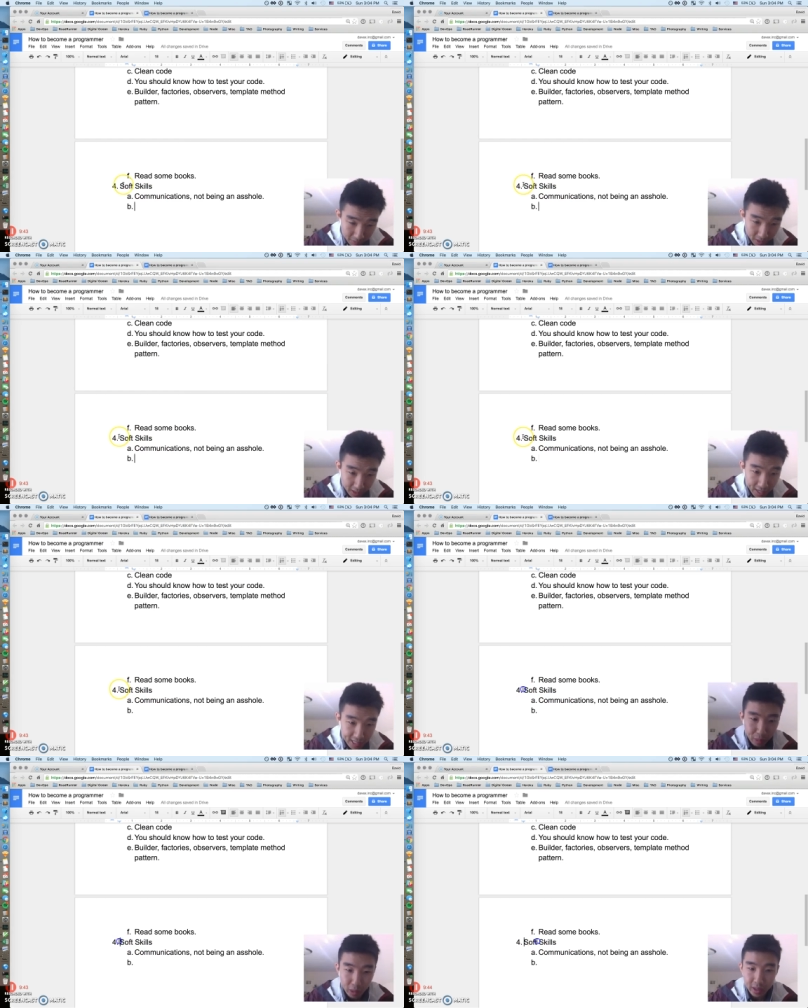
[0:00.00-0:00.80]
my
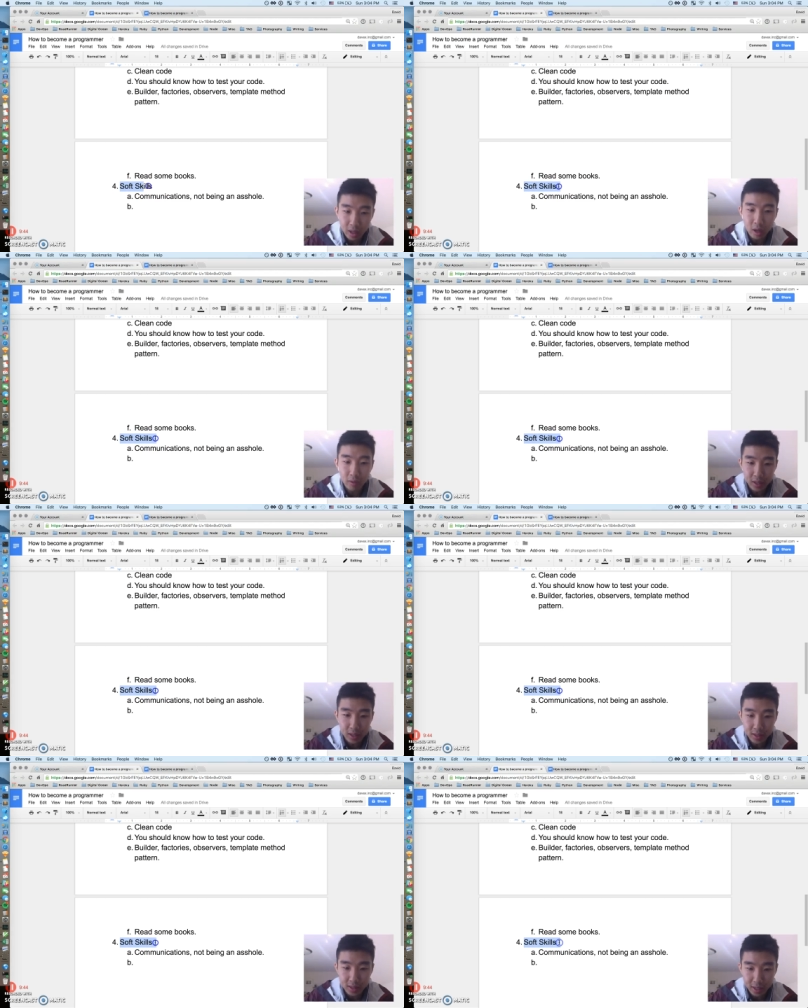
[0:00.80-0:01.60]
last point in all of
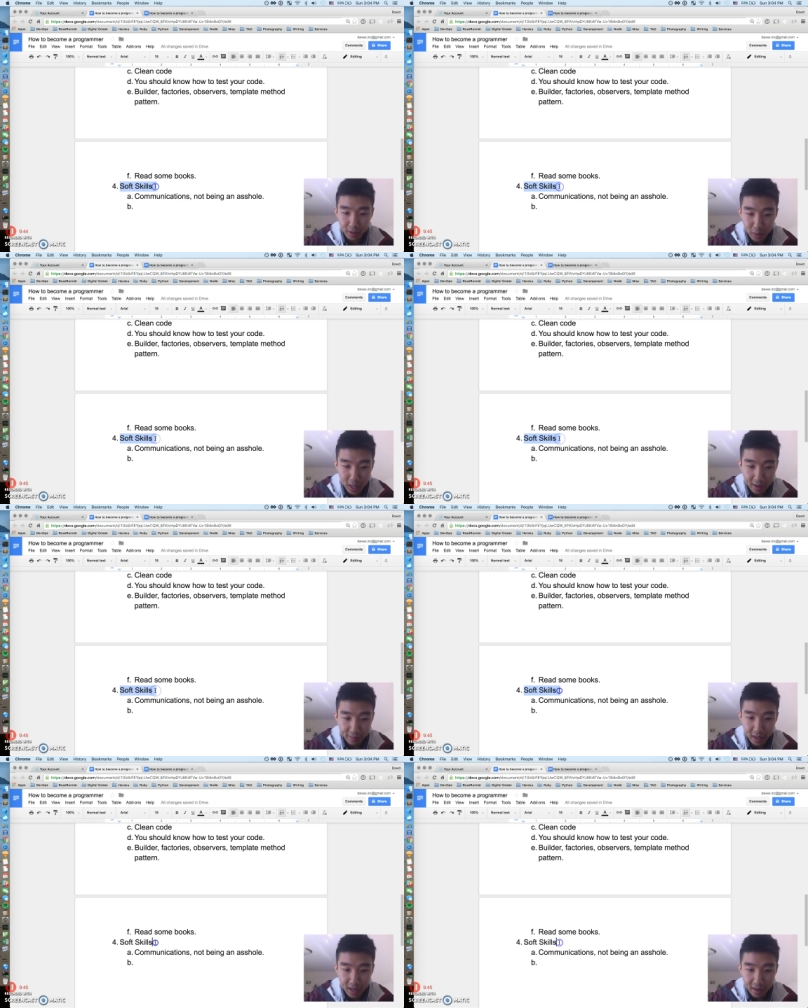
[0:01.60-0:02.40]
this is that you have
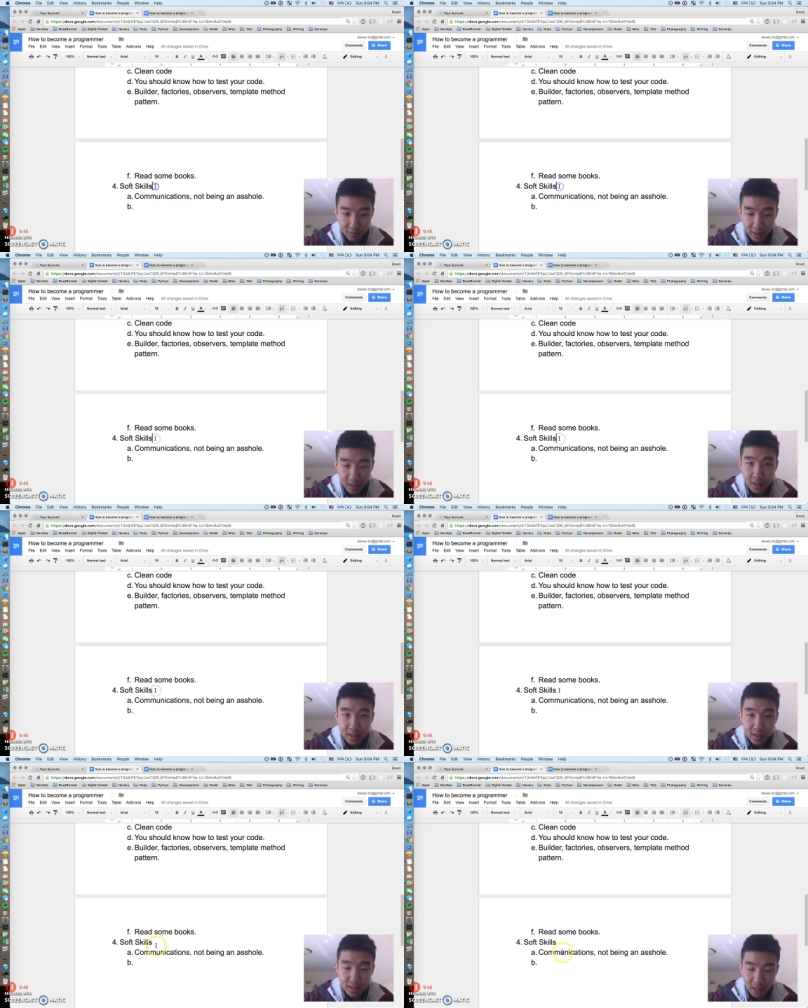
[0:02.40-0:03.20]
to have
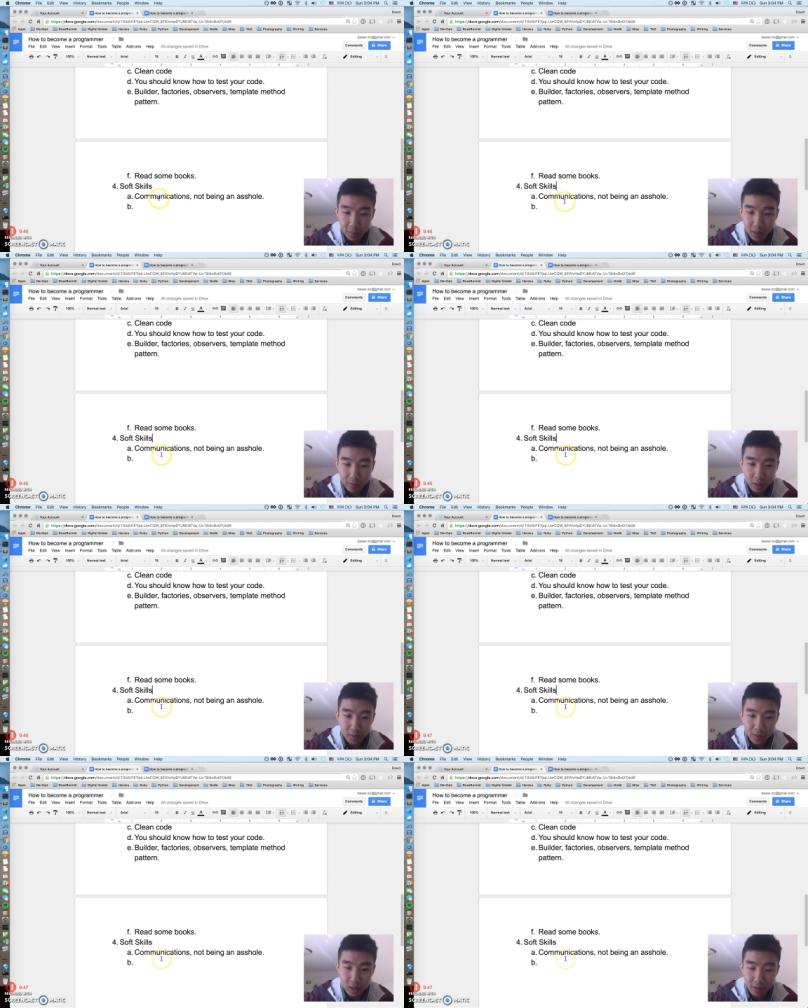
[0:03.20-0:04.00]
some level
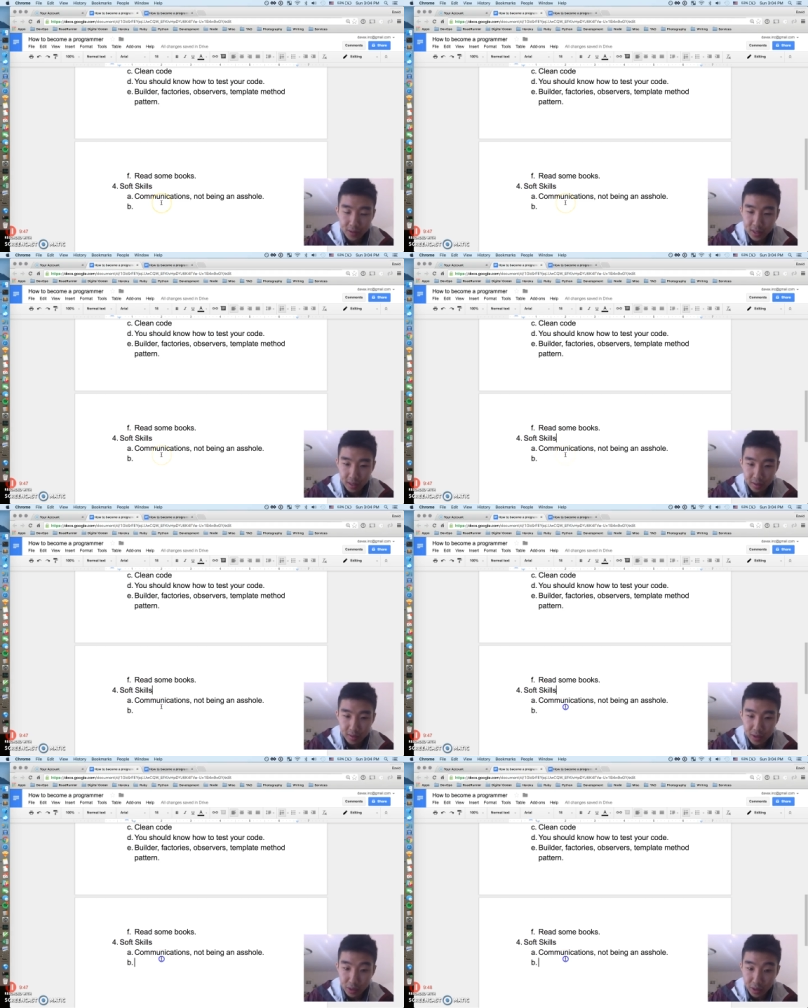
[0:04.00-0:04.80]
of soft
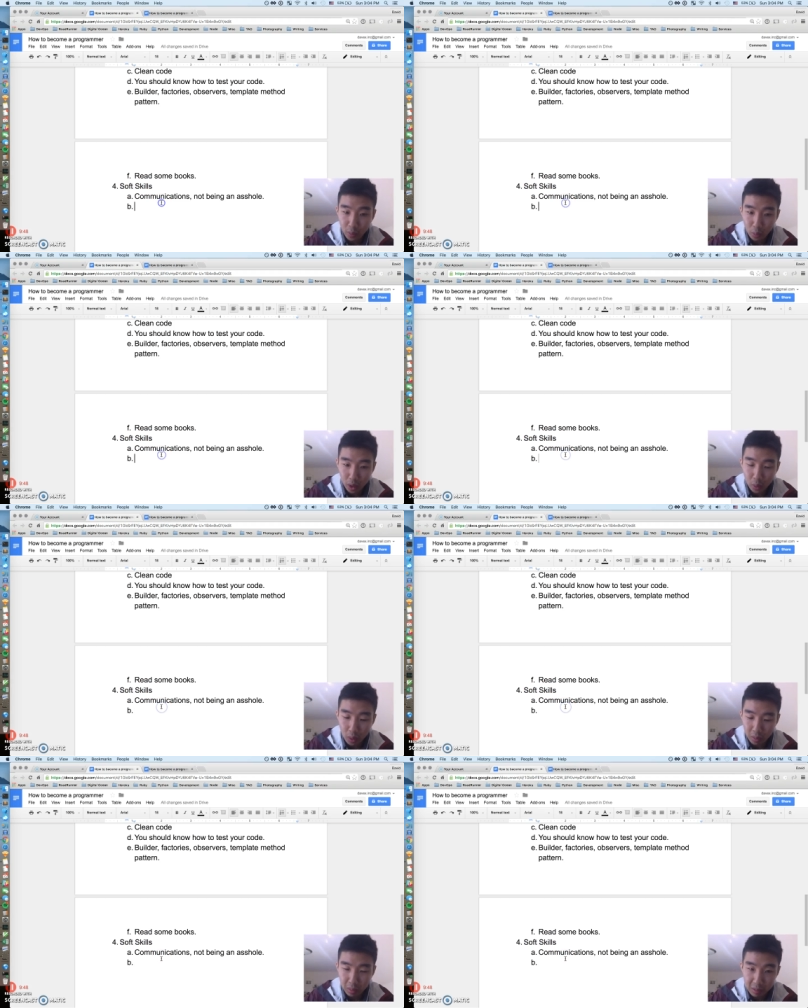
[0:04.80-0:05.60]
skills so you can work well
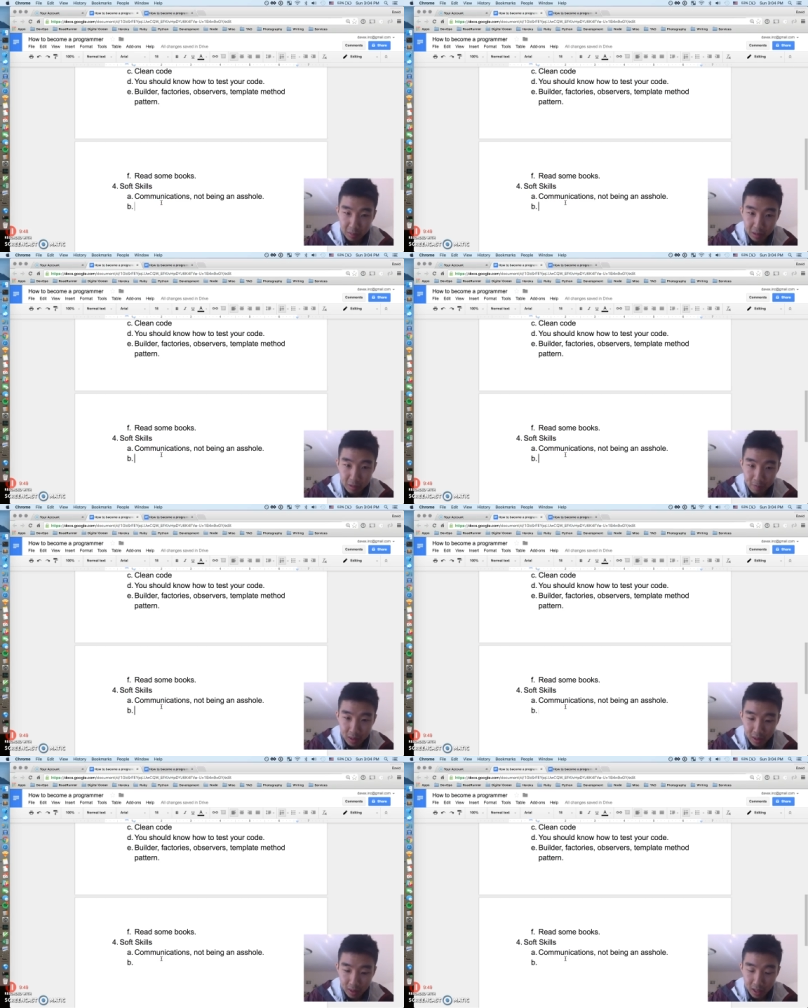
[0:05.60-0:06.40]
with people
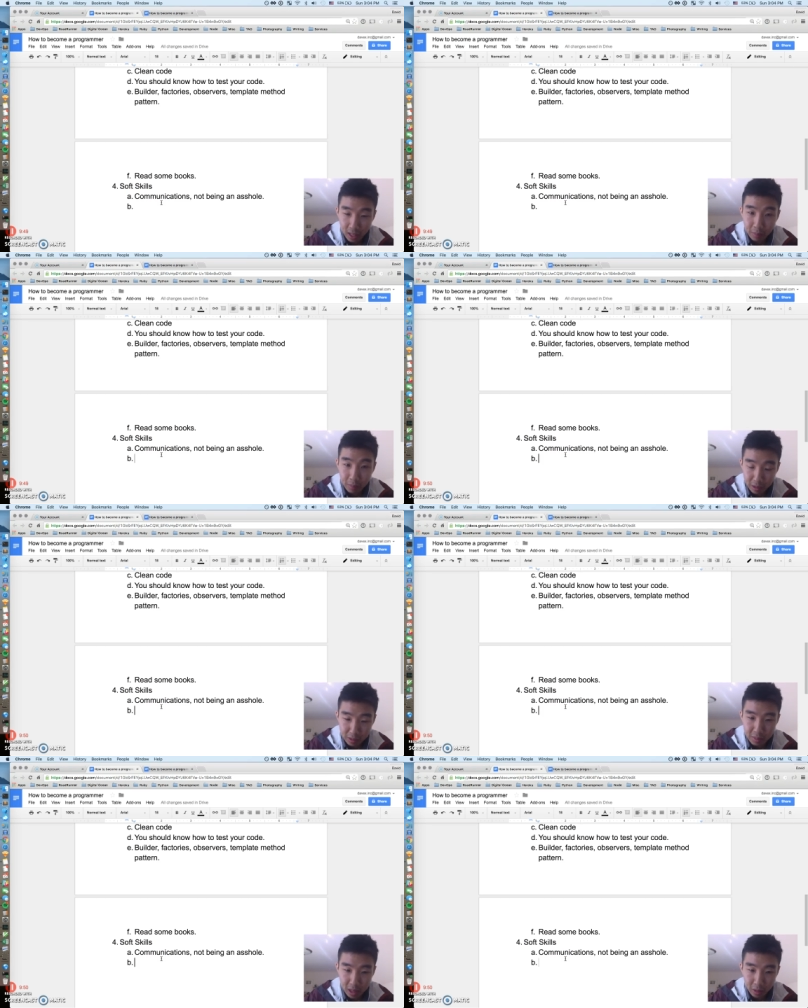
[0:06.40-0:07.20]
and
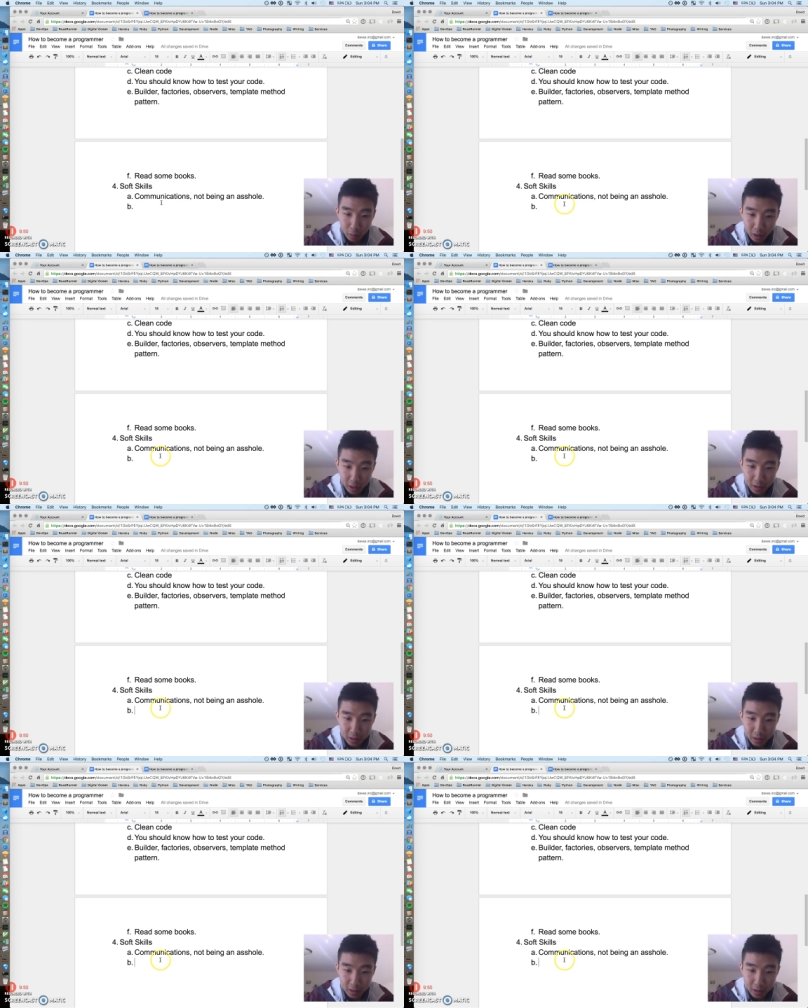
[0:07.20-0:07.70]
produce better work.